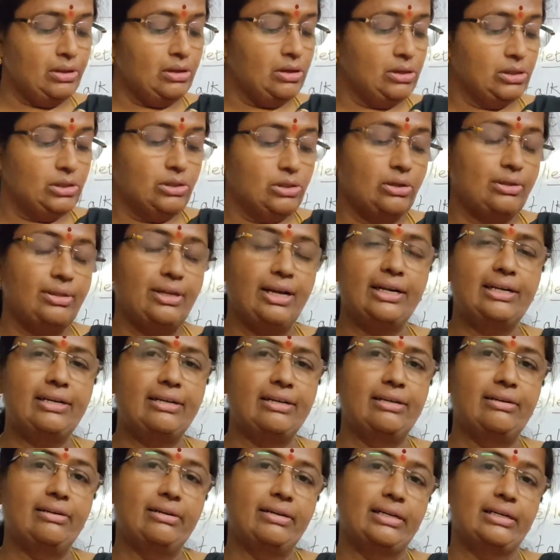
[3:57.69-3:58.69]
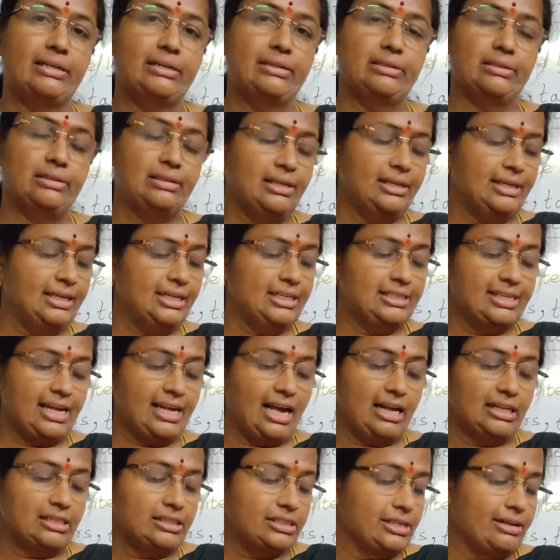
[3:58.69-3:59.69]
So that is the
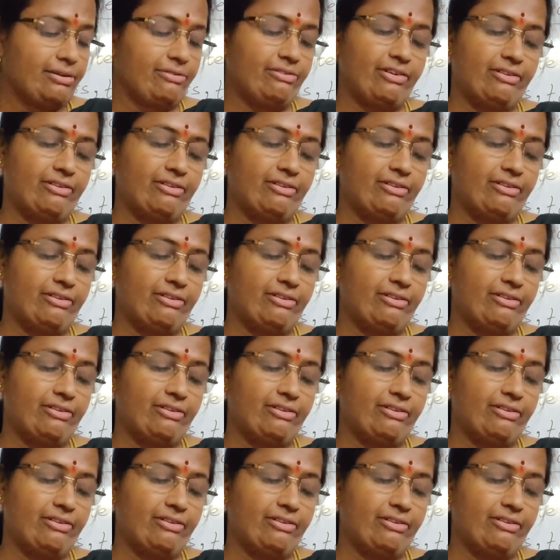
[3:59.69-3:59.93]
answer for